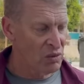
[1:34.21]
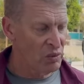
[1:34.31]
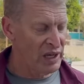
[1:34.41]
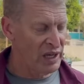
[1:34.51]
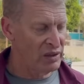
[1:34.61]

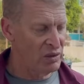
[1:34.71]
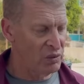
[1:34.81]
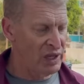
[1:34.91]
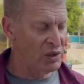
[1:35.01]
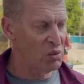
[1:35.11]
We had
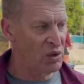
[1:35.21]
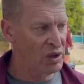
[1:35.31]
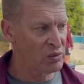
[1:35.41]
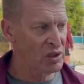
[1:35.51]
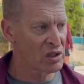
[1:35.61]

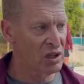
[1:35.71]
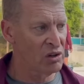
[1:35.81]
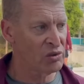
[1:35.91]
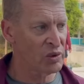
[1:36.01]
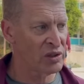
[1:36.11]
one real
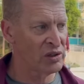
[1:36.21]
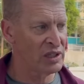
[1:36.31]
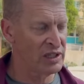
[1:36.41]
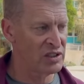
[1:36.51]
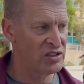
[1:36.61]
close one
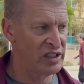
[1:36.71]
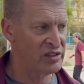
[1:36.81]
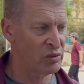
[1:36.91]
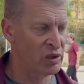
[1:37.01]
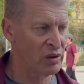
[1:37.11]
early in the
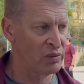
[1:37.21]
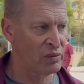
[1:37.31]
season where